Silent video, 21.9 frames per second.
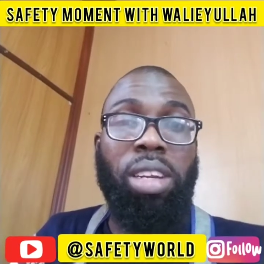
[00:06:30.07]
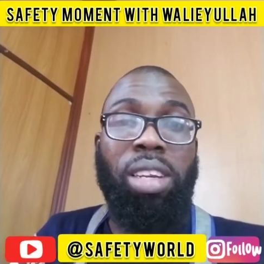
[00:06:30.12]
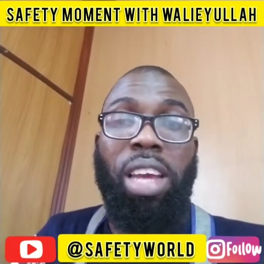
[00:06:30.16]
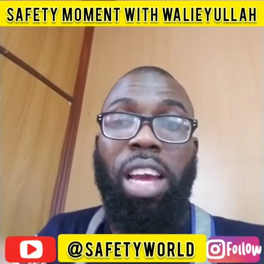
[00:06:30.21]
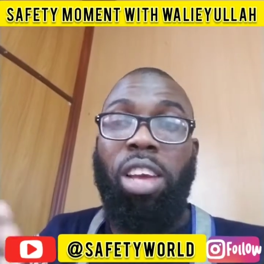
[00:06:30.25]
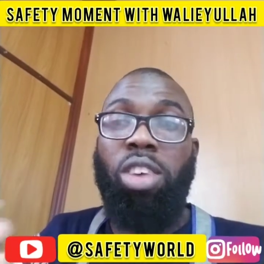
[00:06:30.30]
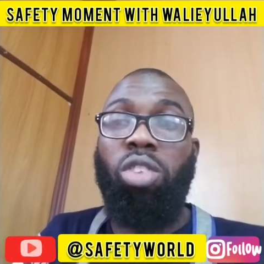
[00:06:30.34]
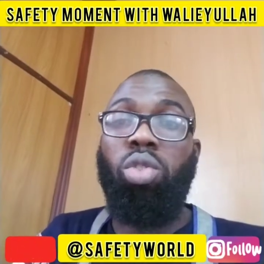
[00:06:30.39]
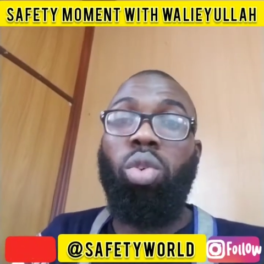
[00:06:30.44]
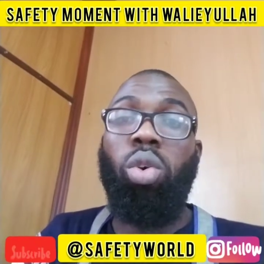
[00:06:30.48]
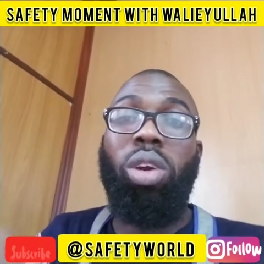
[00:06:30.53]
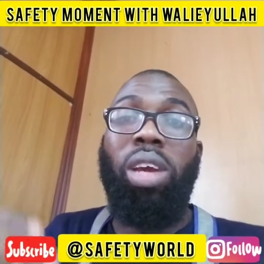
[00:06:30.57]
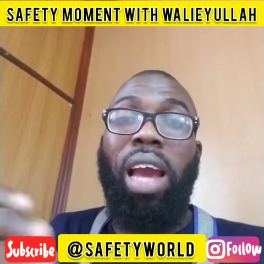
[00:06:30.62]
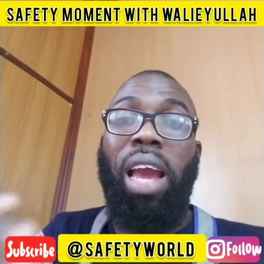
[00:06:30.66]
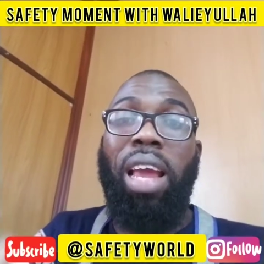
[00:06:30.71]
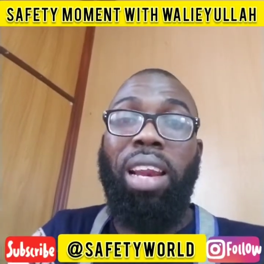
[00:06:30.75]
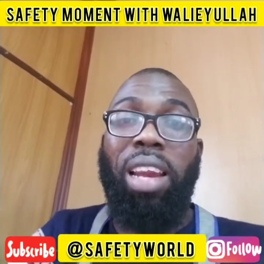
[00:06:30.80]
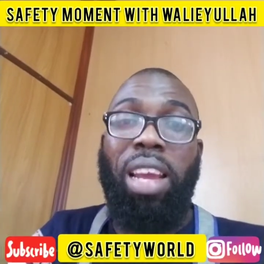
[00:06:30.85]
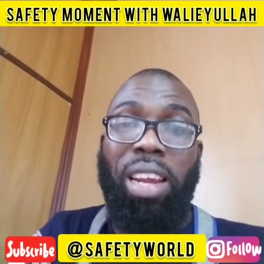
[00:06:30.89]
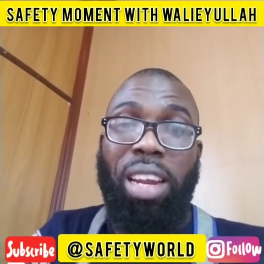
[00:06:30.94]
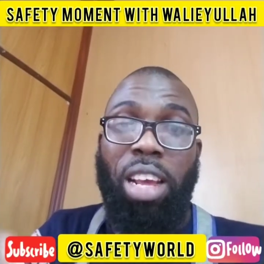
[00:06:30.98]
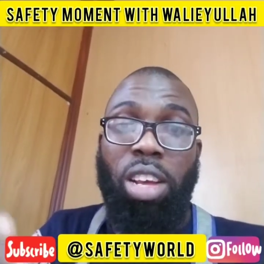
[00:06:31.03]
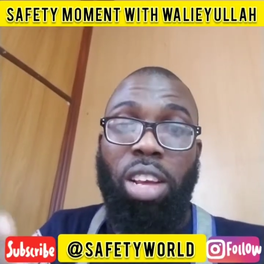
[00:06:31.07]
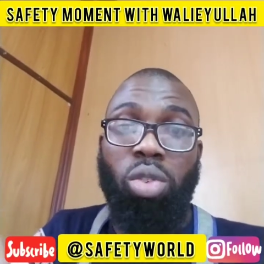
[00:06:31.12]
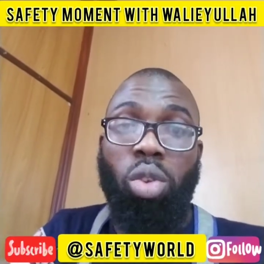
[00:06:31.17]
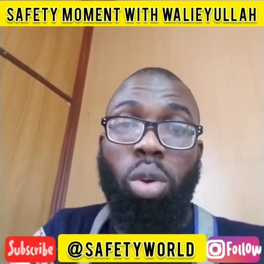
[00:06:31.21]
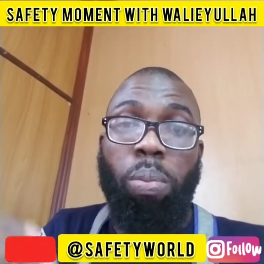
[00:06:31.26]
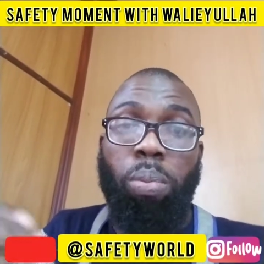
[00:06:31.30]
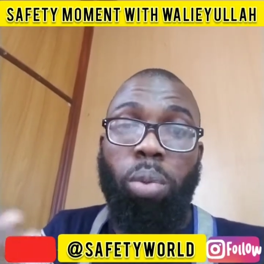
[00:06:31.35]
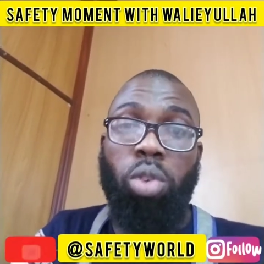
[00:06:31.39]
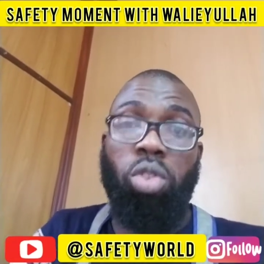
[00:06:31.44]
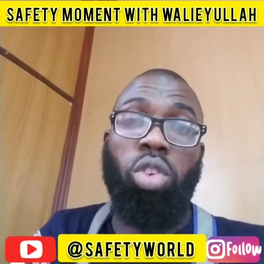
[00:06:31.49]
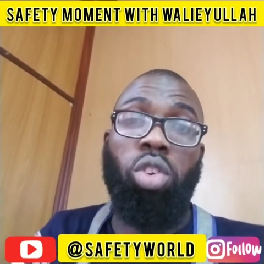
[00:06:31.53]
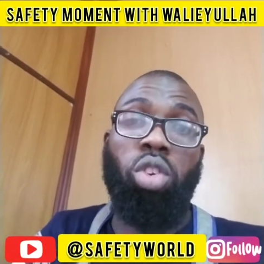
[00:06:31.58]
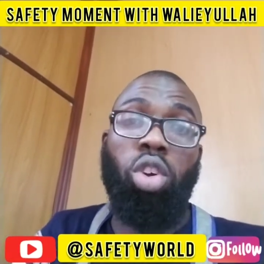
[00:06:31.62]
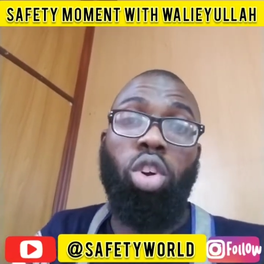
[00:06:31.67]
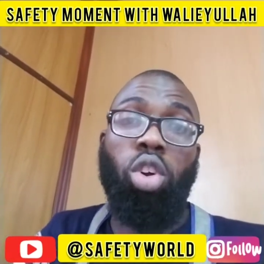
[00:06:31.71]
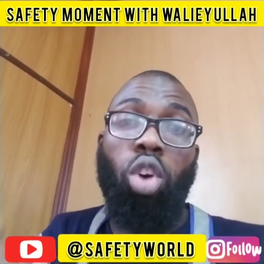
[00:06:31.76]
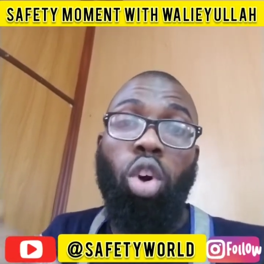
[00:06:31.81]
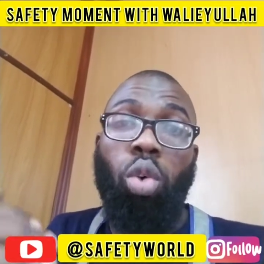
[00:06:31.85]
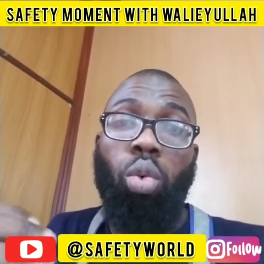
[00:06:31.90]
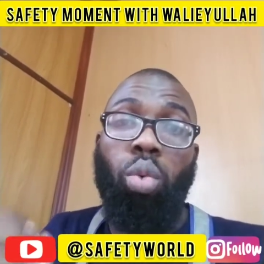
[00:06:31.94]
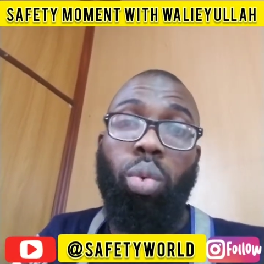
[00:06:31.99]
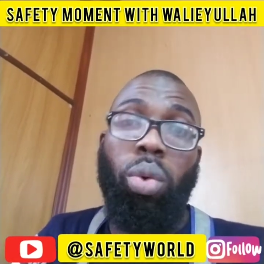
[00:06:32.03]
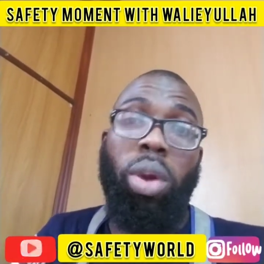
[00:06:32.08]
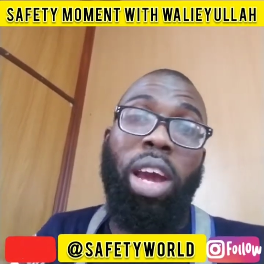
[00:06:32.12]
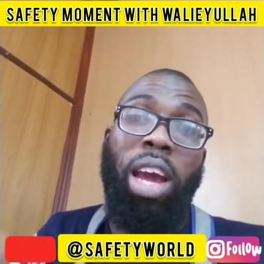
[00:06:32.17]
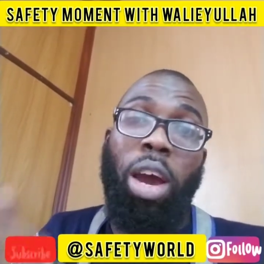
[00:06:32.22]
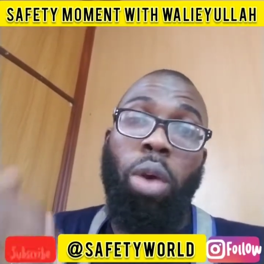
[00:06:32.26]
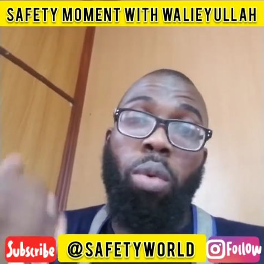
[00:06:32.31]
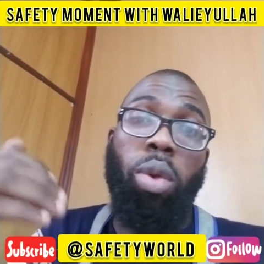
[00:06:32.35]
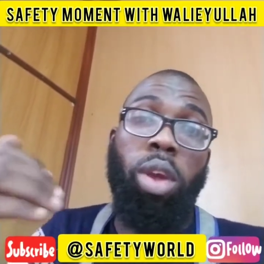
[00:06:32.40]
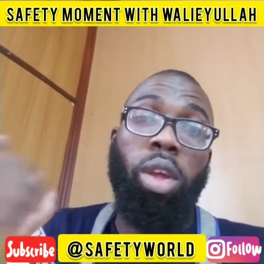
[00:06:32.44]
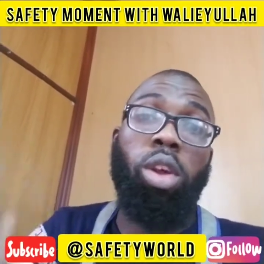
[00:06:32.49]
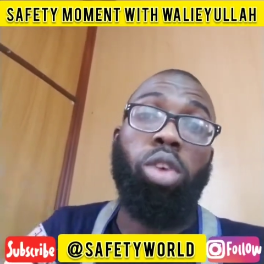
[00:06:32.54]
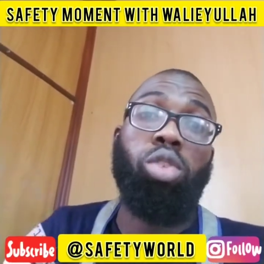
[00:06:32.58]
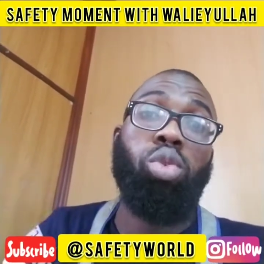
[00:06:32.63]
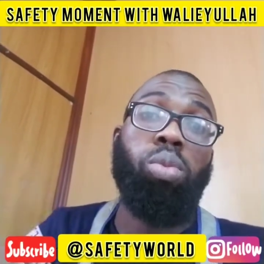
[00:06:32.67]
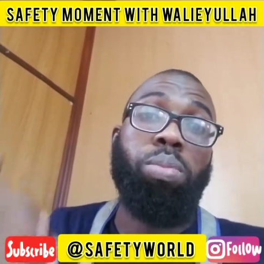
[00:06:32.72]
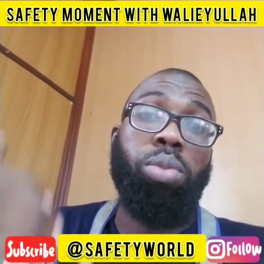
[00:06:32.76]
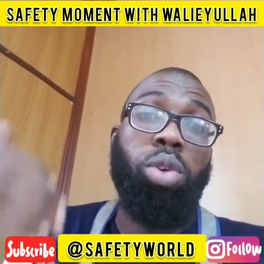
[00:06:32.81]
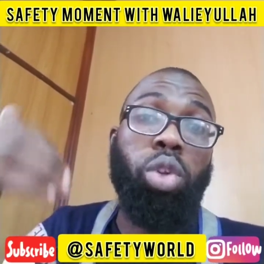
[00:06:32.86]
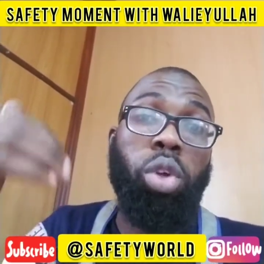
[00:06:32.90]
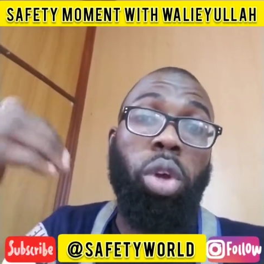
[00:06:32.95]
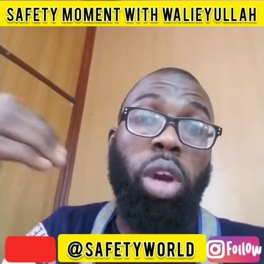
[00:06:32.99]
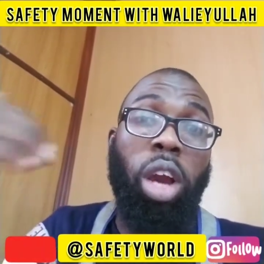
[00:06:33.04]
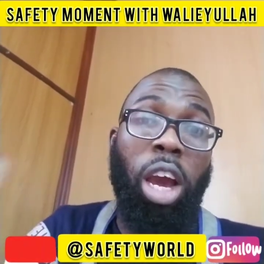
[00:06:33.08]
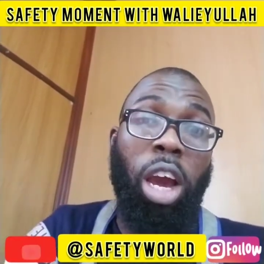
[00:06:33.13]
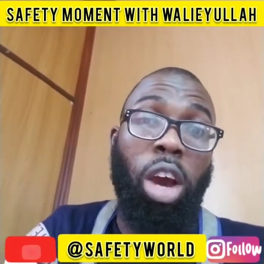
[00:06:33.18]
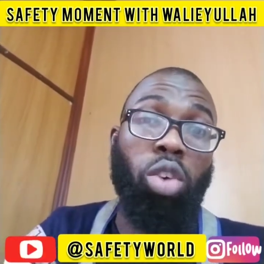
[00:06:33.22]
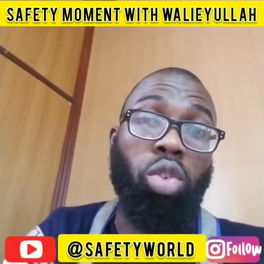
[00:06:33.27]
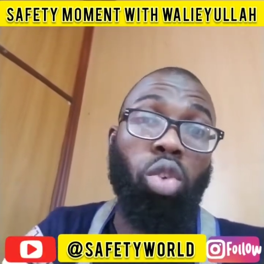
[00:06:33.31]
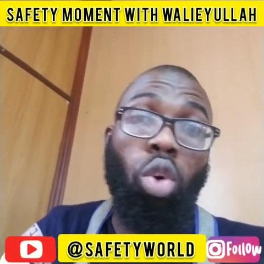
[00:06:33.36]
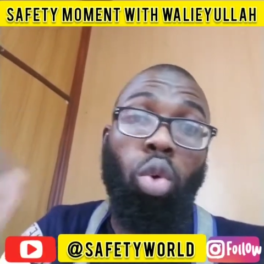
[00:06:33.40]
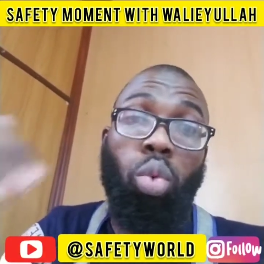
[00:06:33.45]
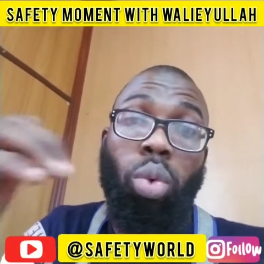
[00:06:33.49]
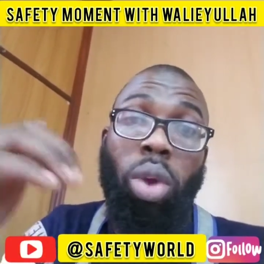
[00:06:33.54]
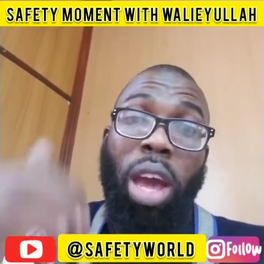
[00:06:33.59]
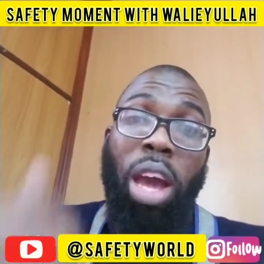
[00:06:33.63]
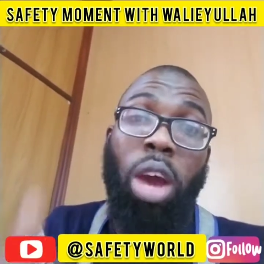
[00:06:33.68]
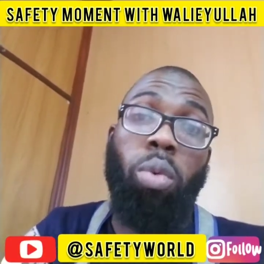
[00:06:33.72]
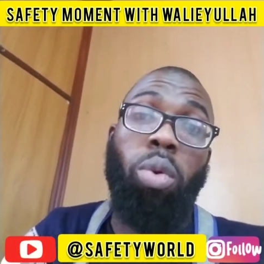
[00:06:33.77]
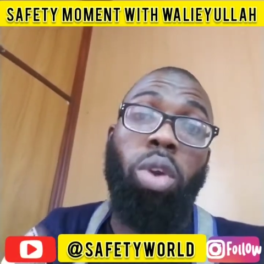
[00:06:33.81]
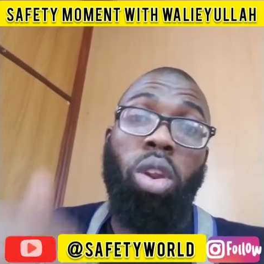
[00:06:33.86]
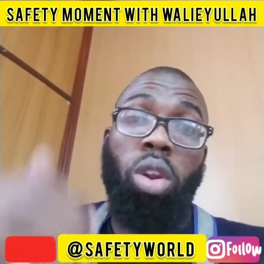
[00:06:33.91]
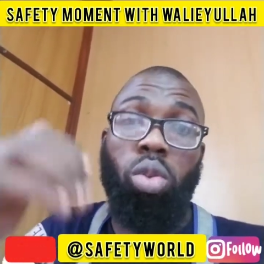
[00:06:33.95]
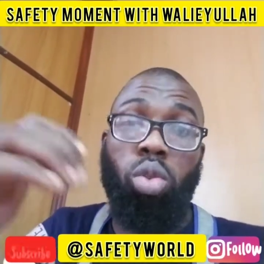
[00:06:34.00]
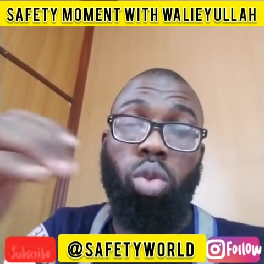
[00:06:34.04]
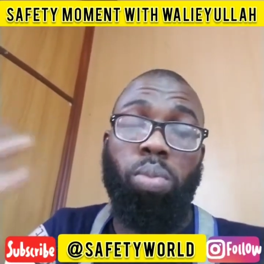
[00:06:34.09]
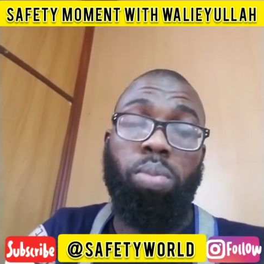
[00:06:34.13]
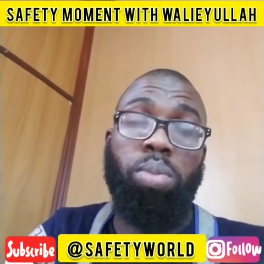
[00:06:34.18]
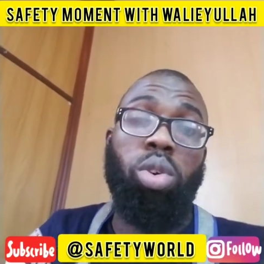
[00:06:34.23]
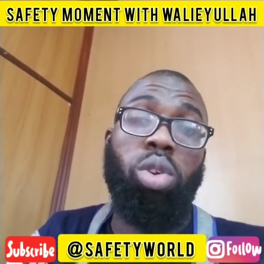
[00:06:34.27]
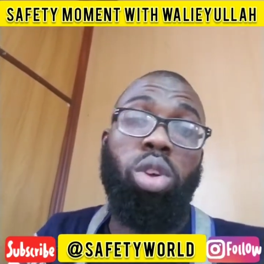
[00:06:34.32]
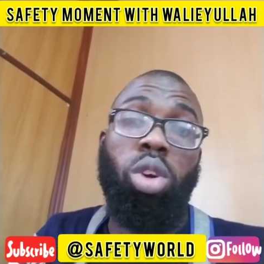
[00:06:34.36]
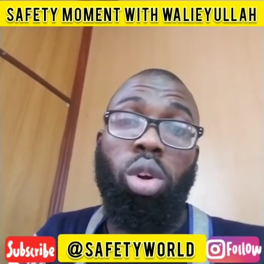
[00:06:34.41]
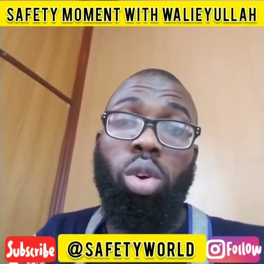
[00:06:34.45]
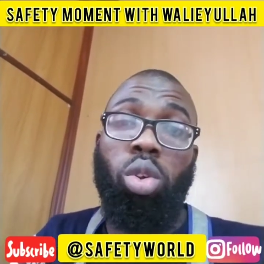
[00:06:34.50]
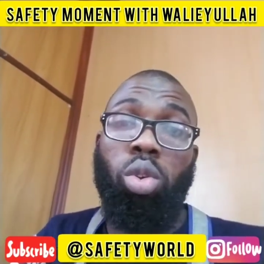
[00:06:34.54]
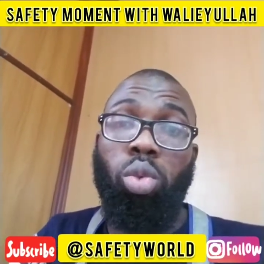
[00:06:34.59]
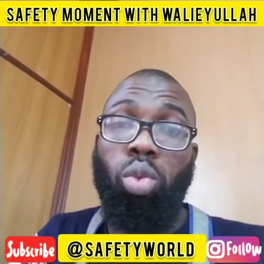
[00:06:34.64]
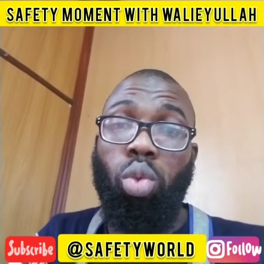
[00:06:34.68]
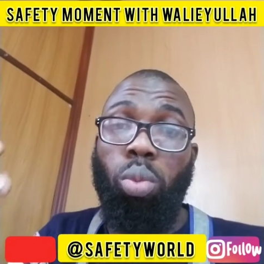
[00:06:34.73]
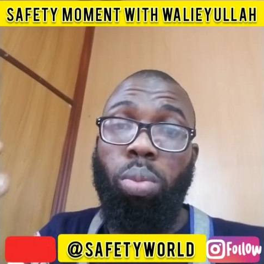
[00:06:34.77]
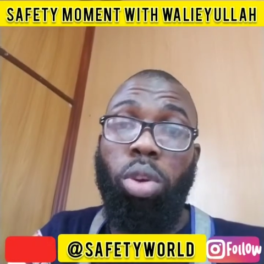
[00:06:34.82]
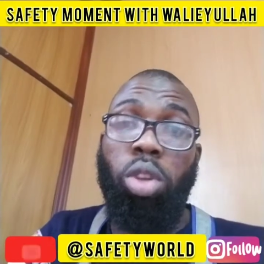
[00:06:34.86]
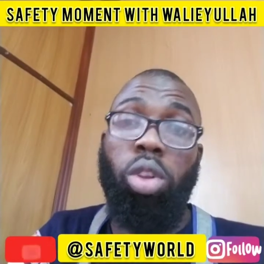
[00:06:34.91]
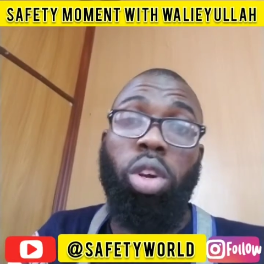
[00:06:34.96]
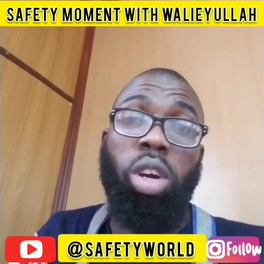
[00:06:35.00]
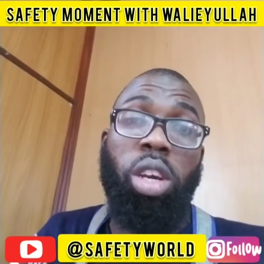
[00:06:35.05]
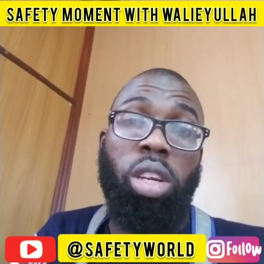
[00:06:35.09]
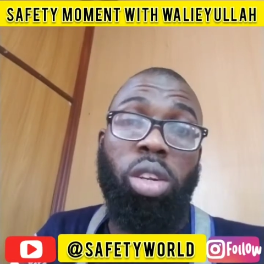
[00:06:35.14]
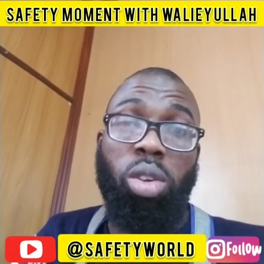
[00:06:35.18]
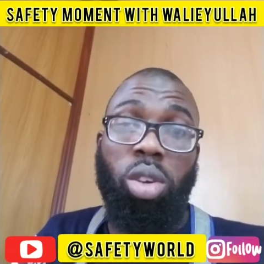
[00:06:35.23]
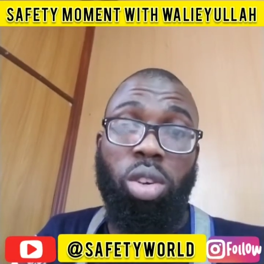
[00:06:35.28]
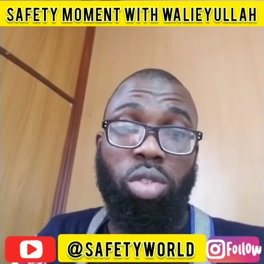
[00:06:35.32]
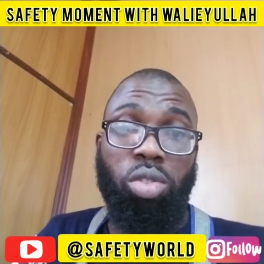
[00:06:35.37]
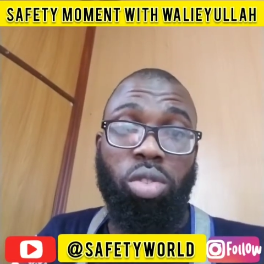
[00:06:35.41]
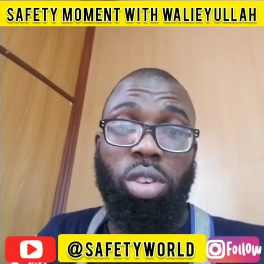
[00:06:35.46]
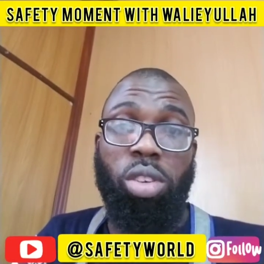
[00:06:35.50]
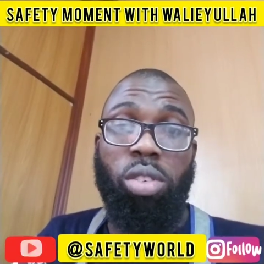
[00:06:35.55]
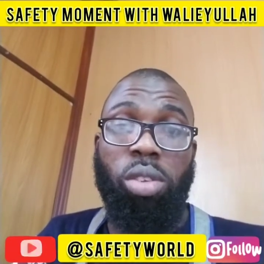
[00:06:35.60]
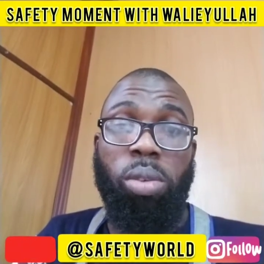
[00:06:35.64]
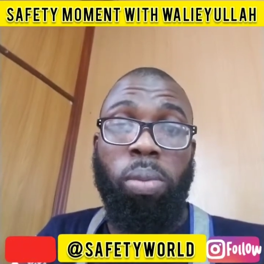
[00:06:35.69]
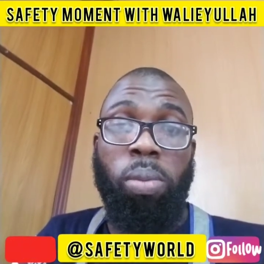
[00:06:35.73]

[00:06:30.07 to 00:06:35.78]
There is no guideline, there is no procedure on where and where not to build your house, or where and where not to build your industries.